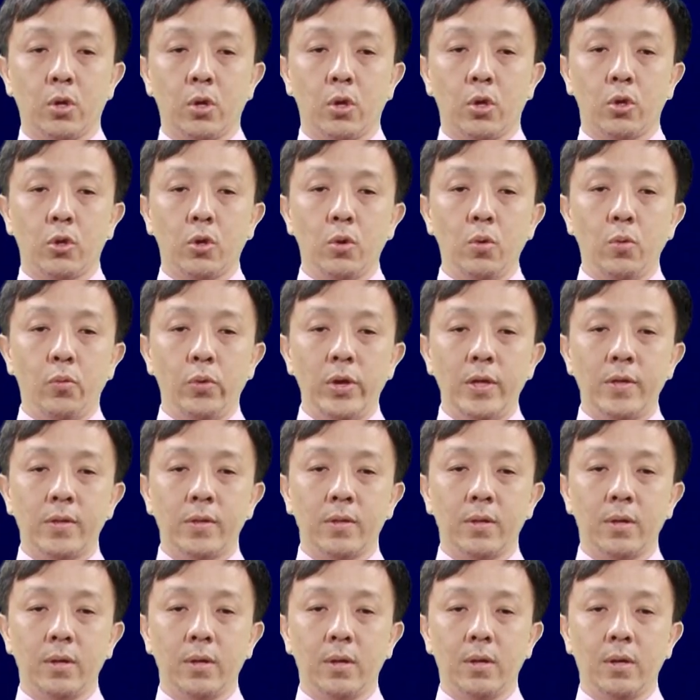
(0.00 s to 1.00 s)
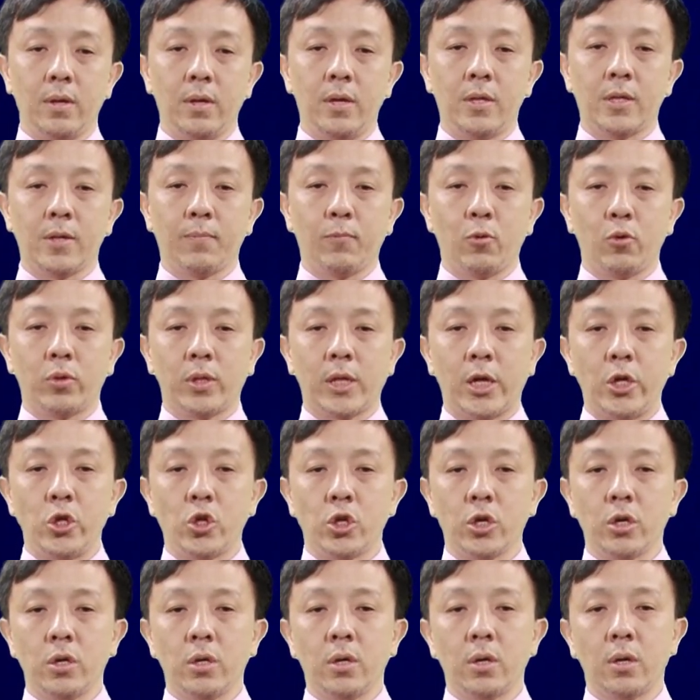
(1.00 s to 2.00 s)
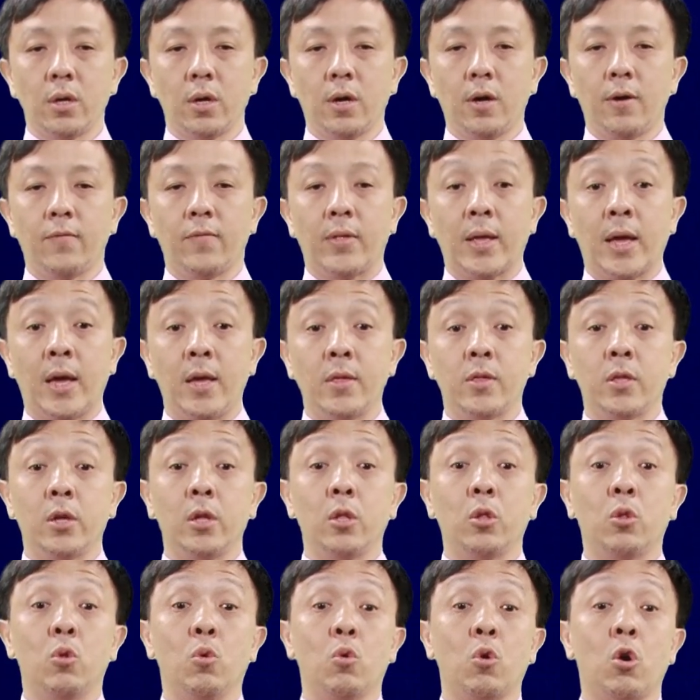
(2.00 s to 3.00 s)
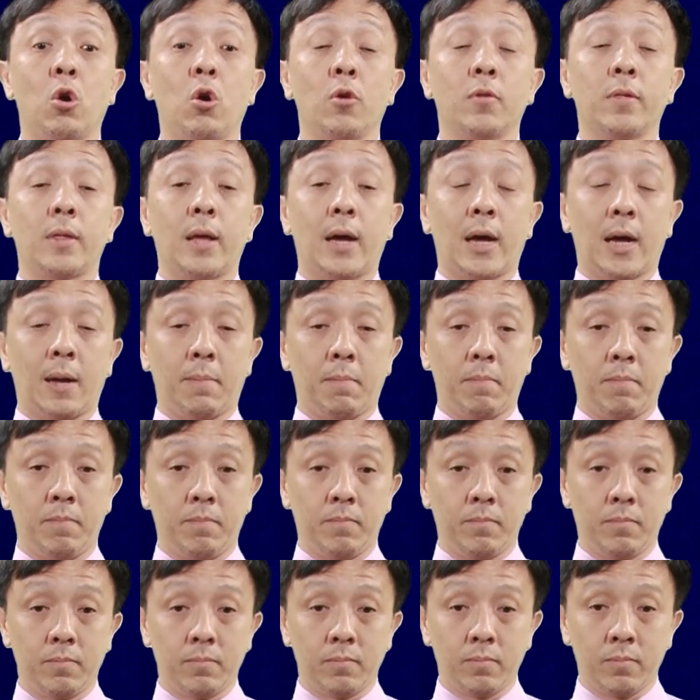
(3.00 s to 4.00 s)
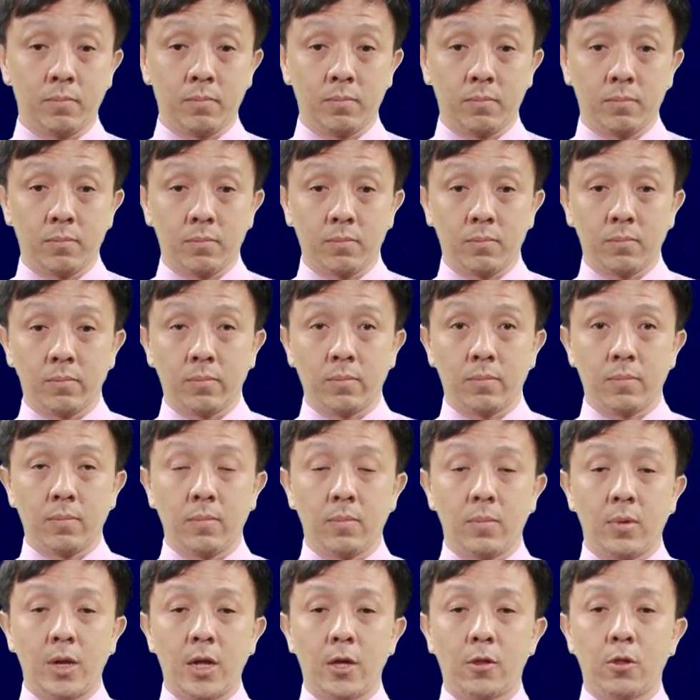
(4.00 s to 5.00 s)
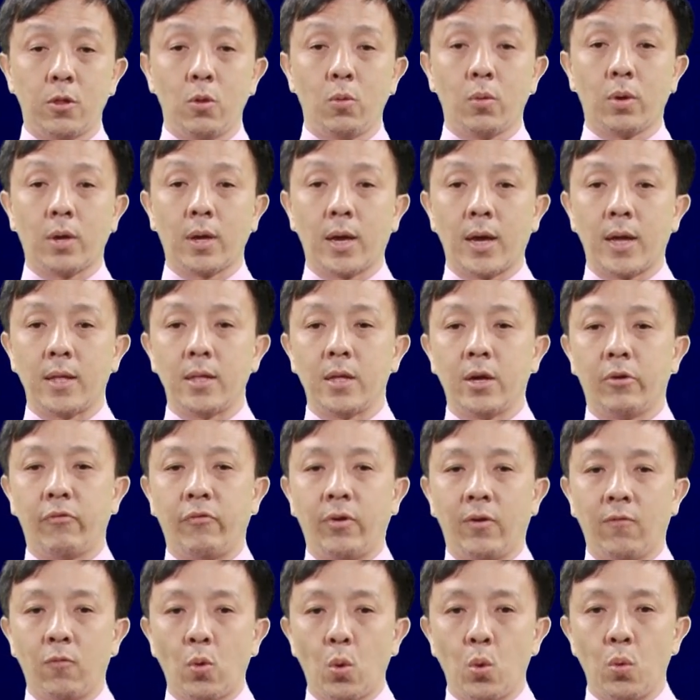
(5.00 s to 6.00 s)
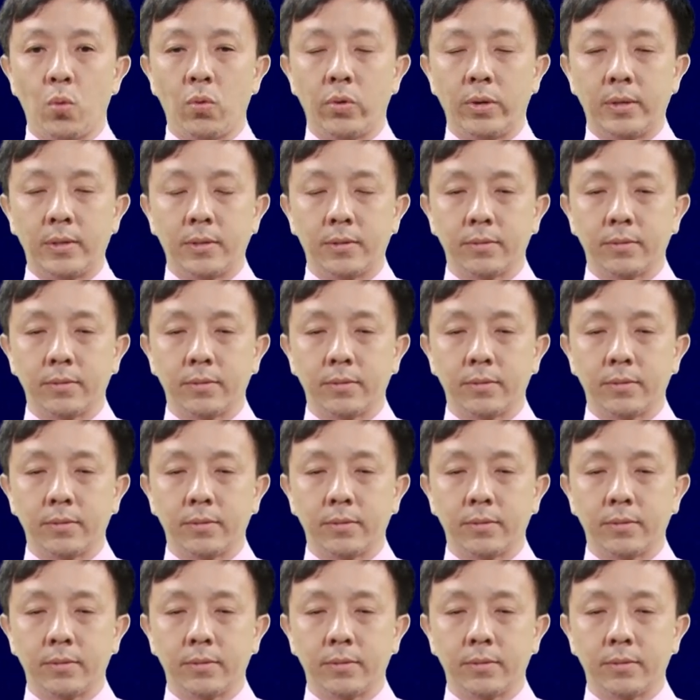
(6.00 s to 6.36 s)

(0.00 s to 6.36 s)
So risk is the potential of the hazard to cause harm. Let's look at a revolver